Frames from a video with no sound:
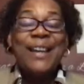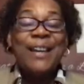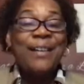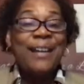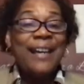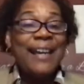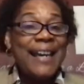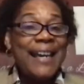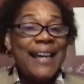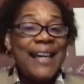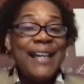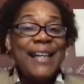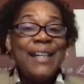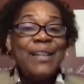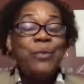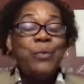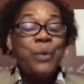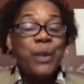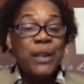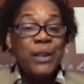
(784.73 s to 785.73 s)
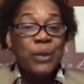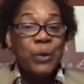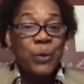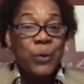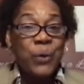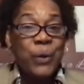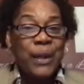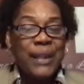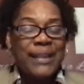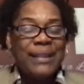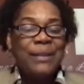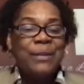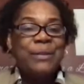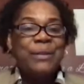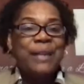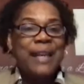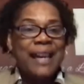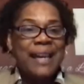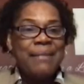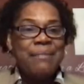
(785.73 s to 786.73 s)
their head with
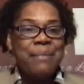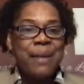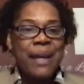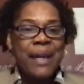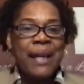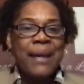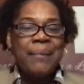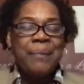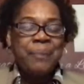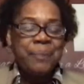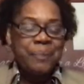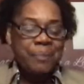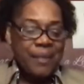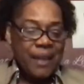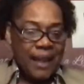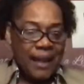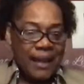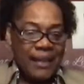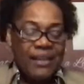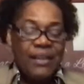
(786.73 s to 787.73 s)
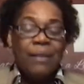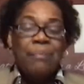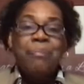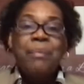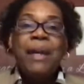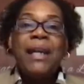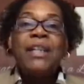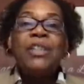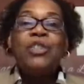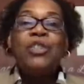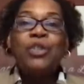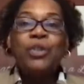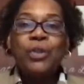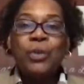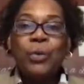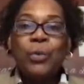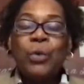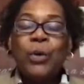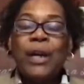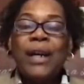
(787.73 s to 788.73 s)
oil. Amen. Uh, to make
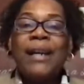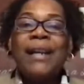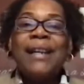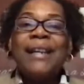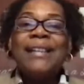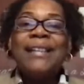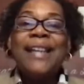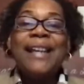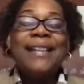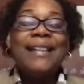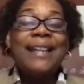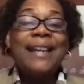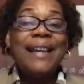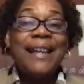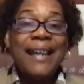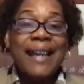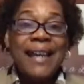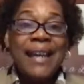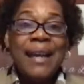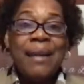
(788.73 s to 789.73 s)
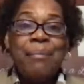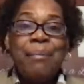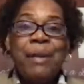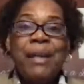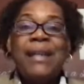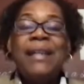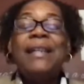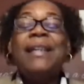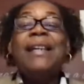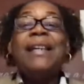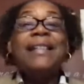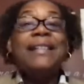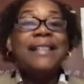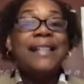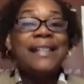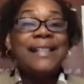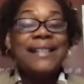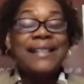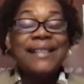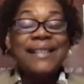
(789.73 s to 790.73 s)
sure that the enemy
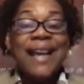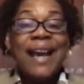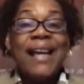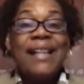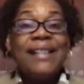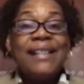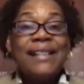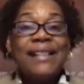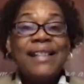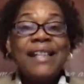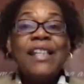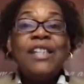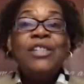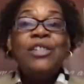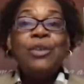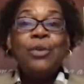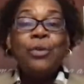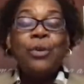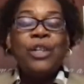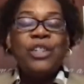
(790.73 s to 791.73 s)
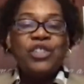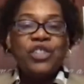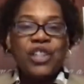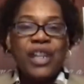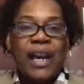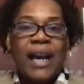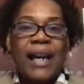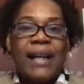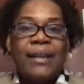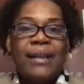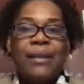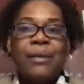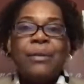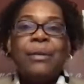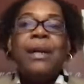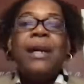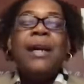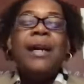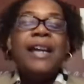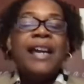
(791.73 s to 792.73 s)
does not see your
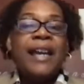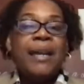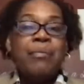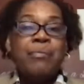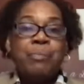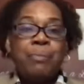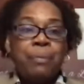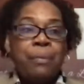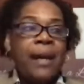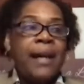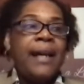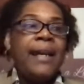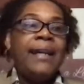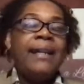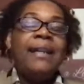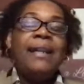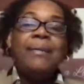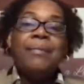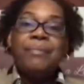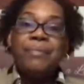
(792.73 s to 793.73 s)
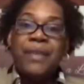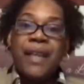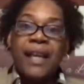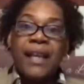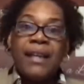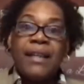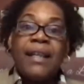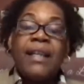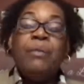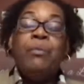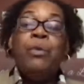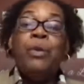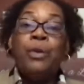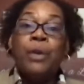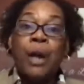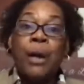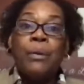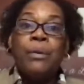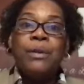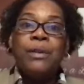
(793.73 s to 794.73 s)
child and pray that it
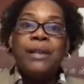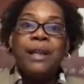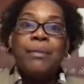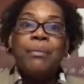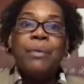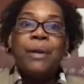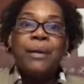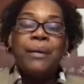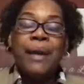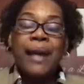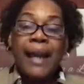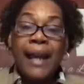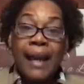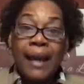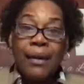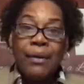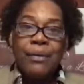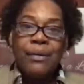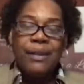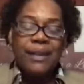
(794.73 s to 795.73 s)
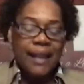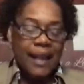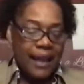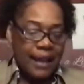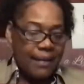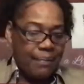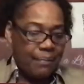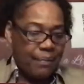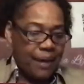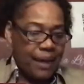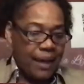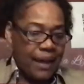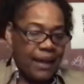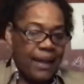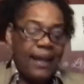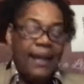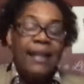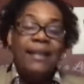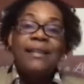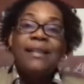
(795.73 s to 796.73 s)
will go somewhere else.
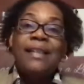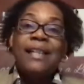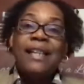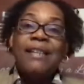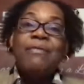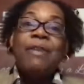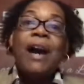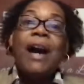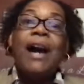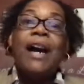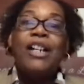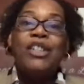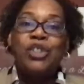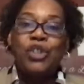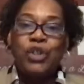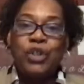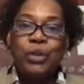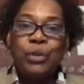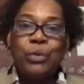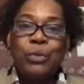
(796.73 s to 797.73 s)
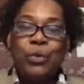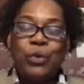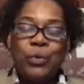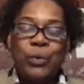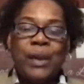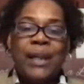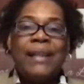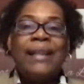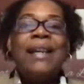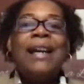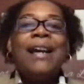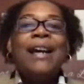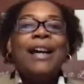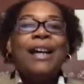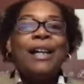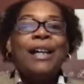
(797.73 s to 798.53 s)
Amen. And leave our children